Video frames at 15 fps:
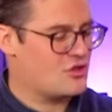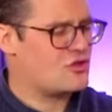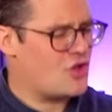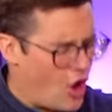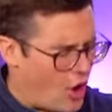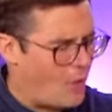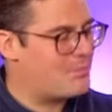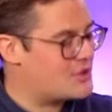
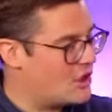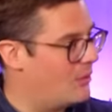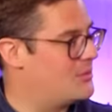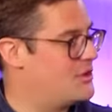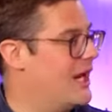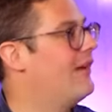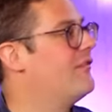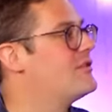top
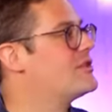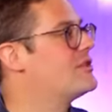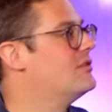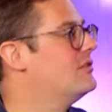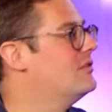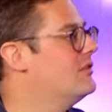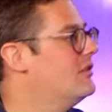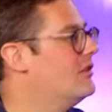chefs,
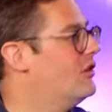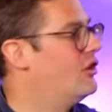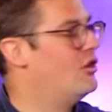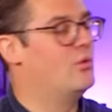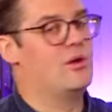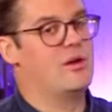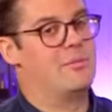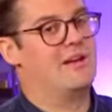
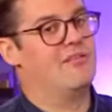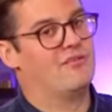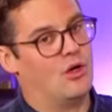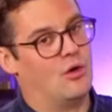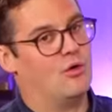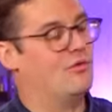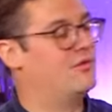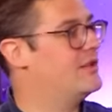who would have been
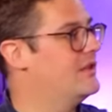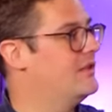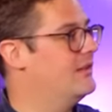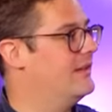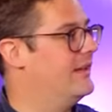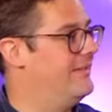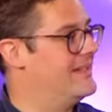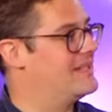involved
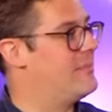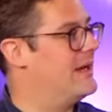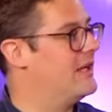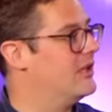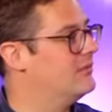in this menu.